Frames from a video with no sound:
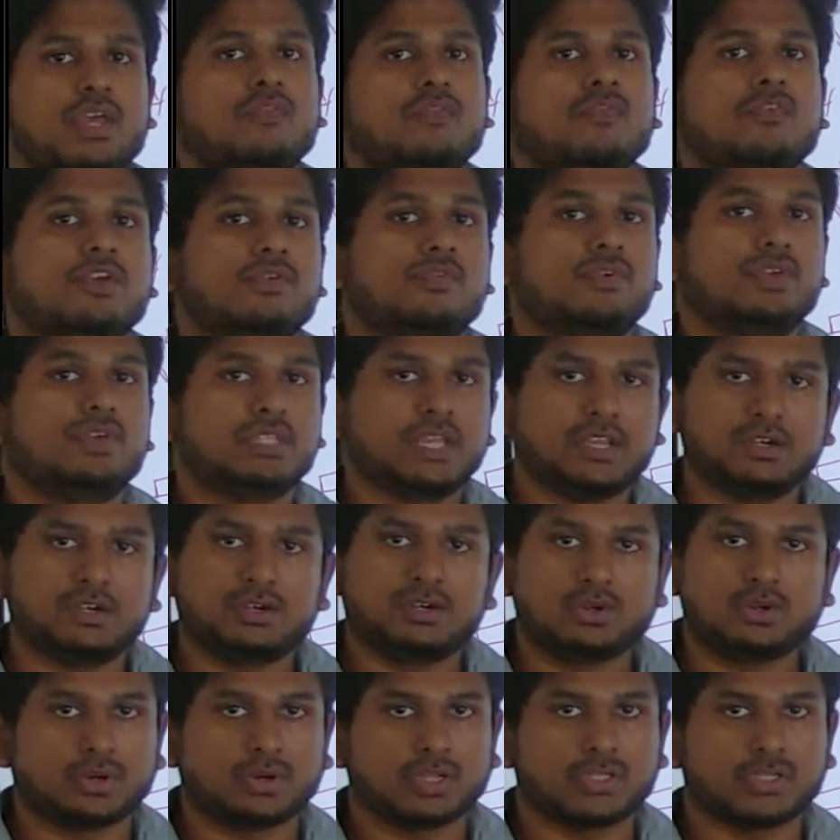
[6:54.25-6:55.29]
way of giving the
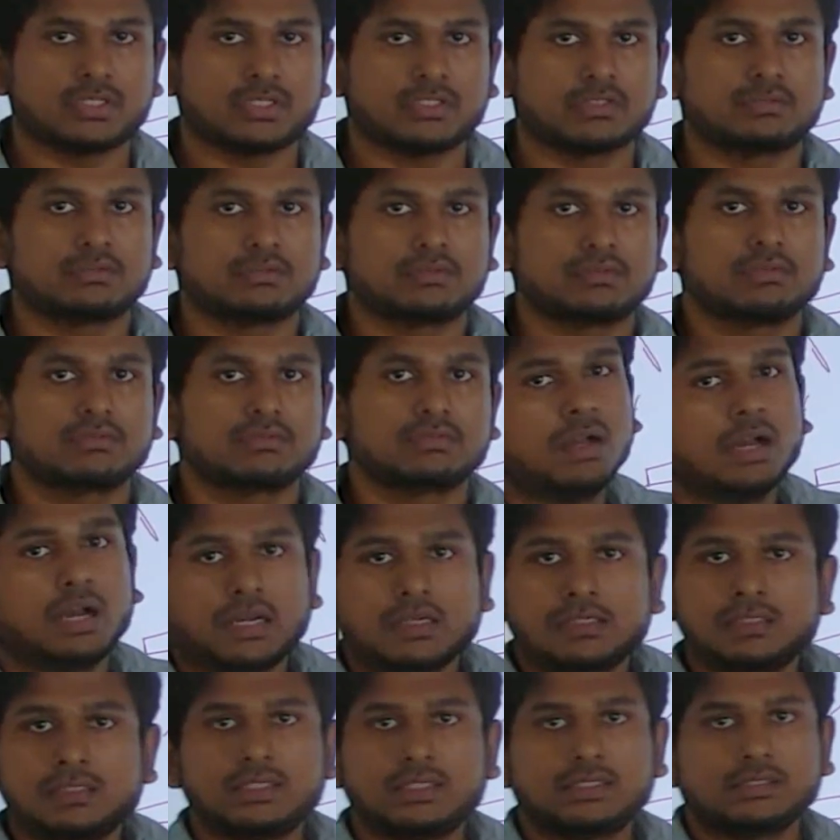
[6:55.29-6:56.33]
introduction.
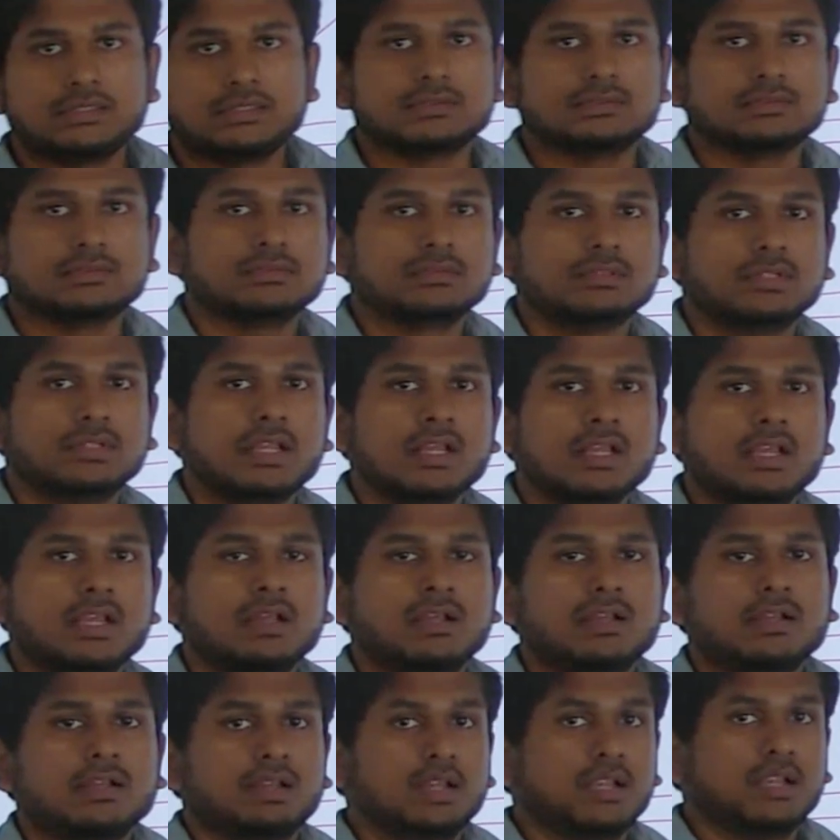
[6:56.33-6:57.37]
And then
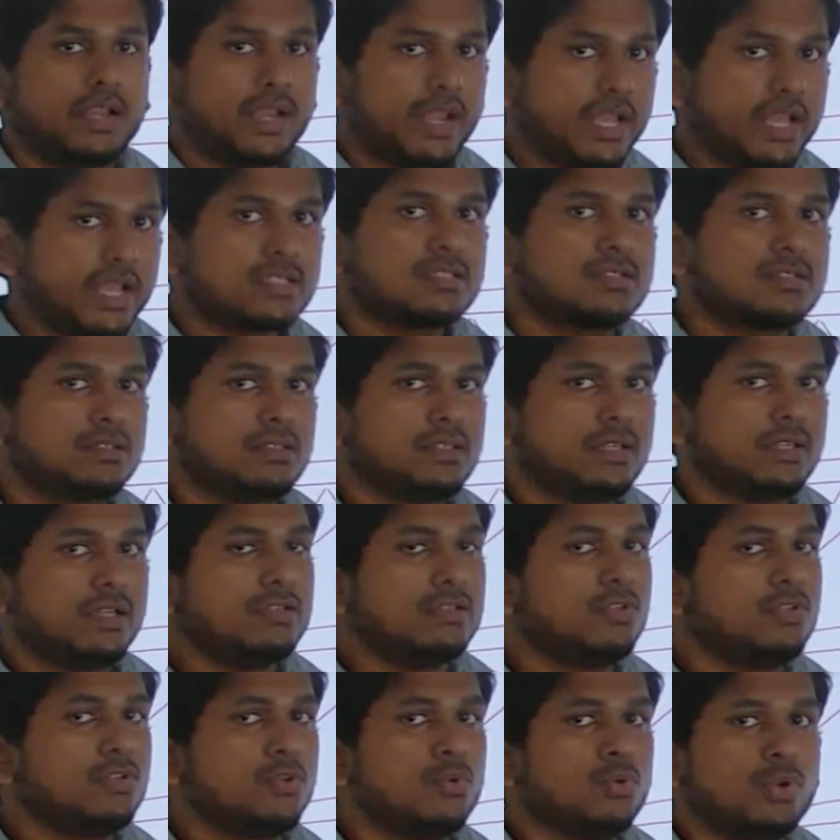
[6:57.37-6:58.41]
next thing
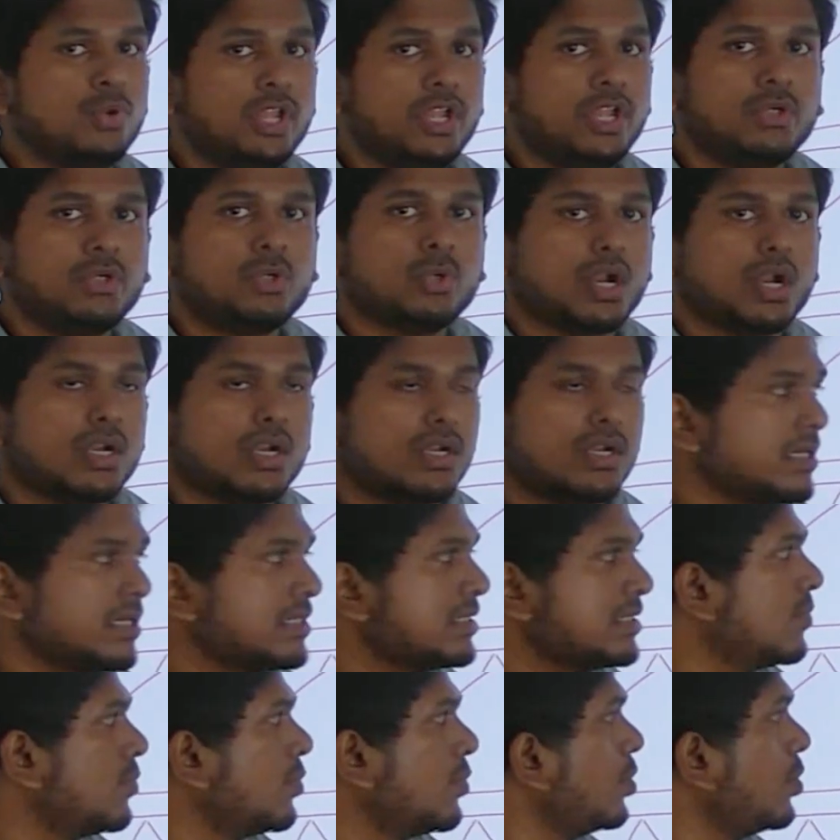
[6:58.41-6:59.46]
is, you need to address
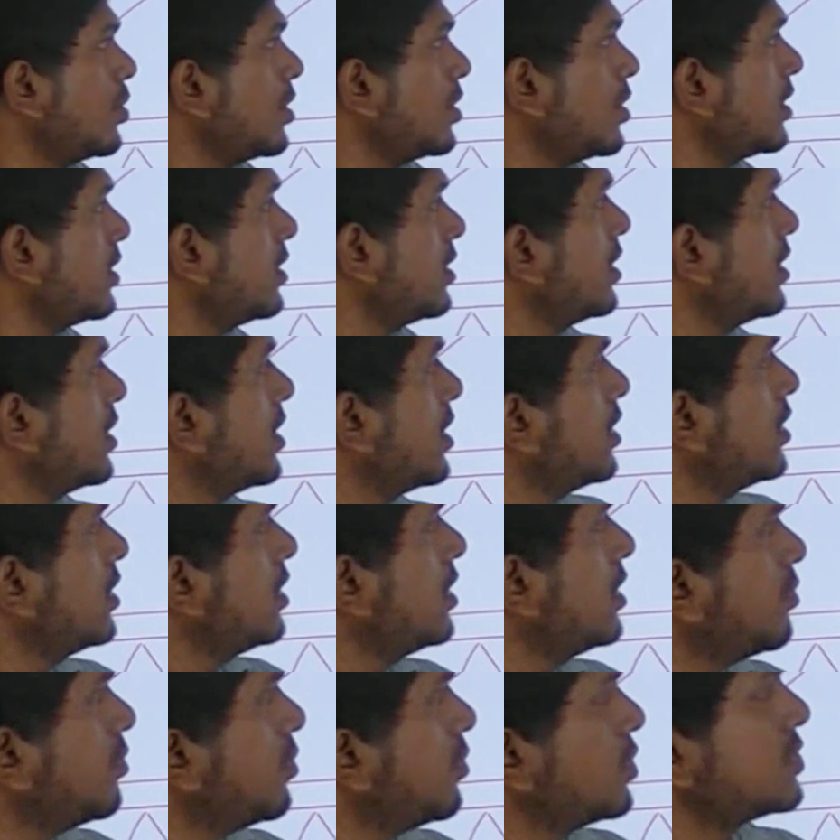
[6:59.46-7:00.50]
about the
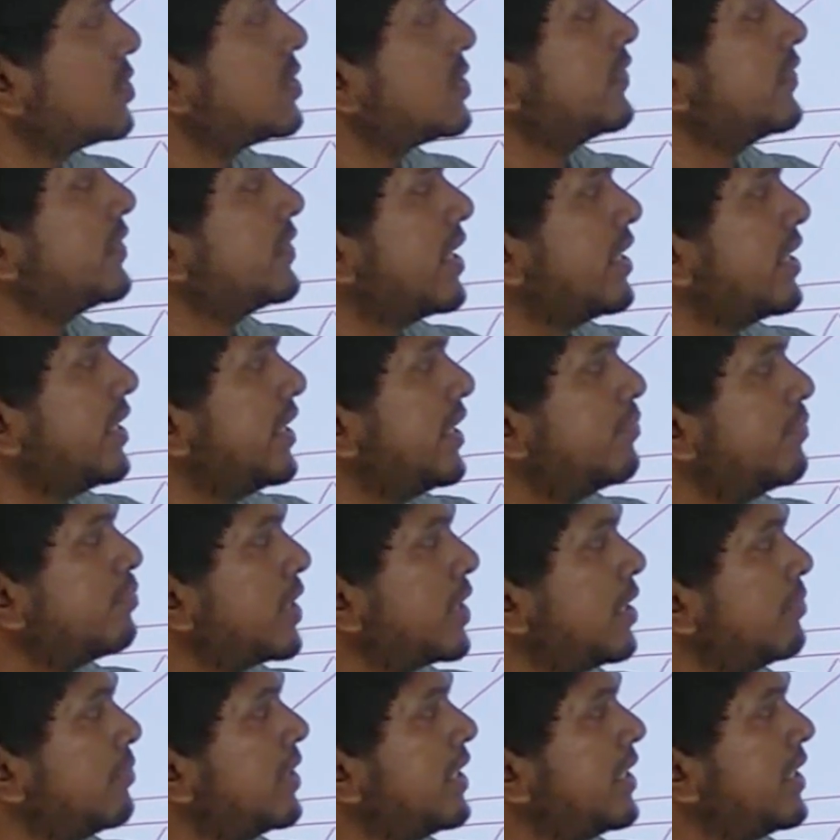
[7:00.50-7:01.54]
most of the
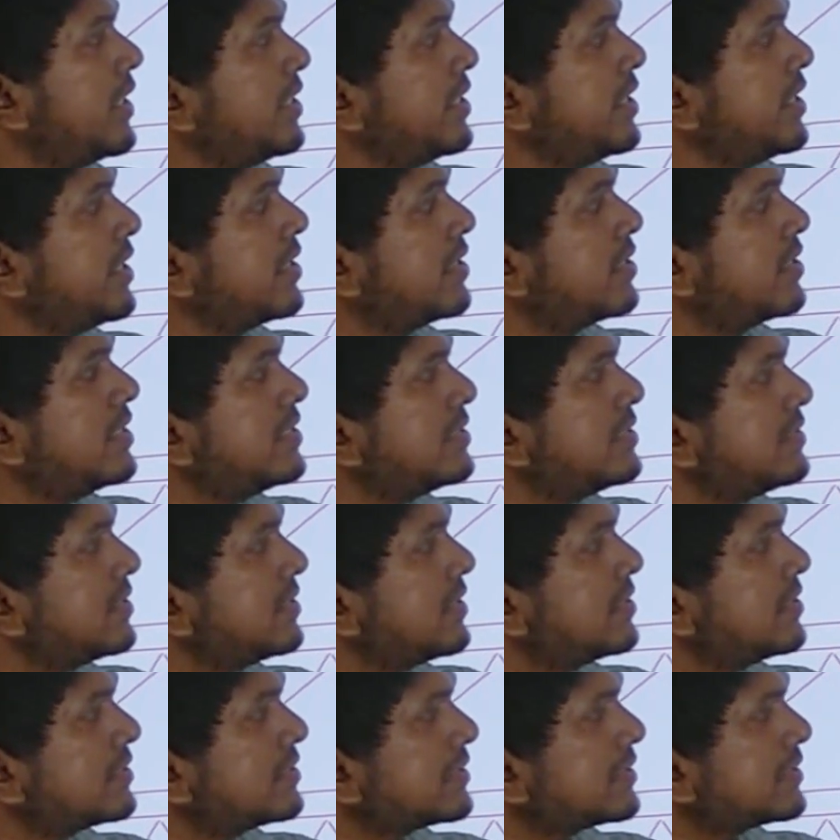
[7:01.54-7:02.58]
unemployment in India is
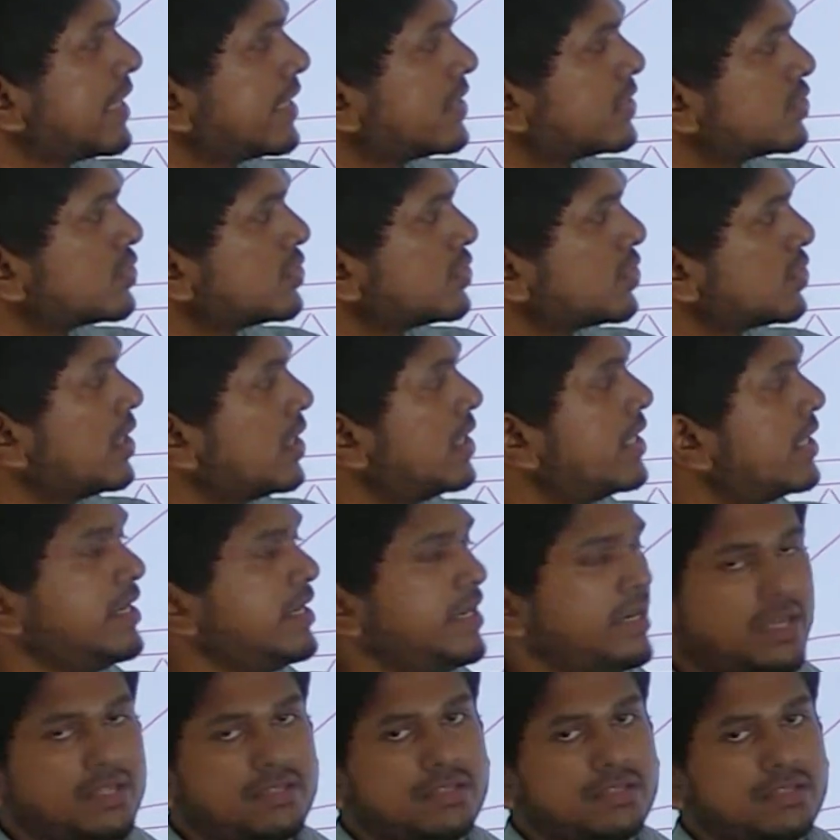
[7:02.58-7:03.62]
structural in
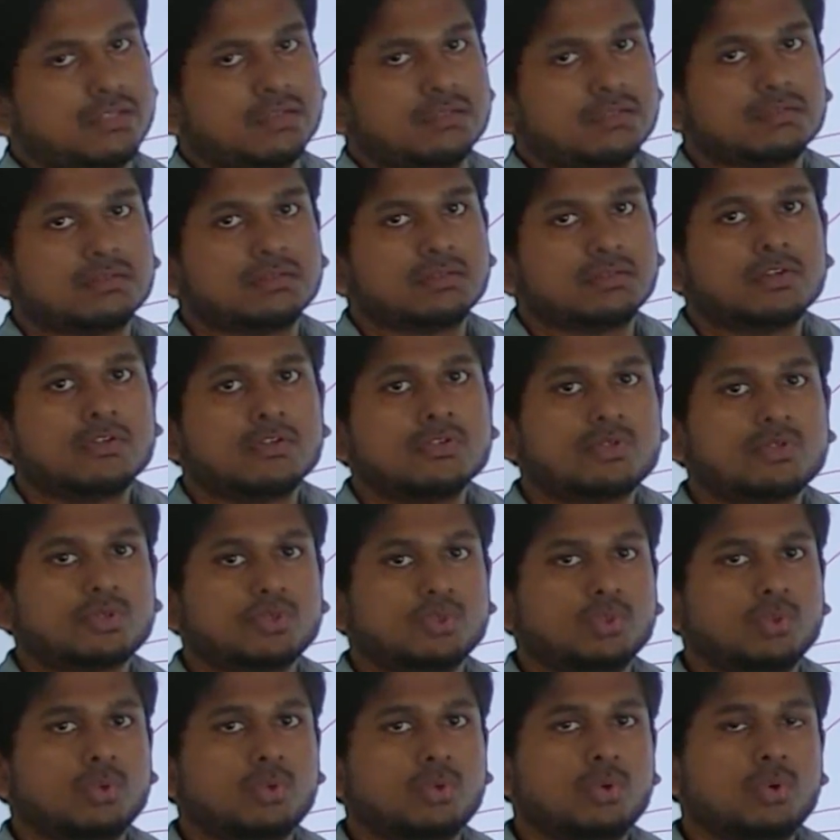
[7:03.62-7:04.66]
nature.
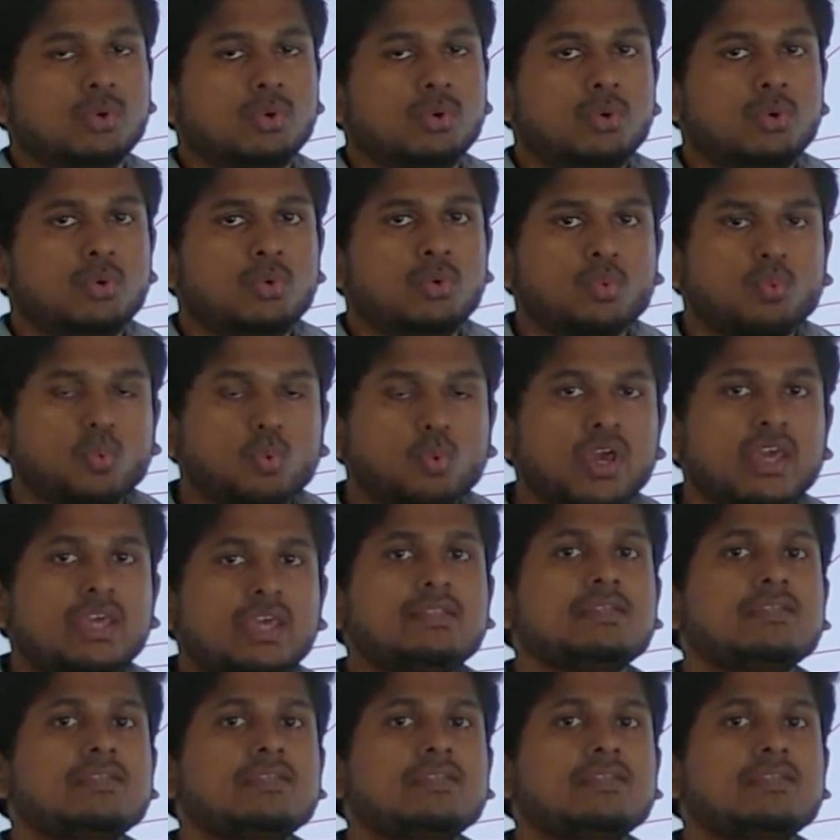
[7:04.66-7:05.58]
So why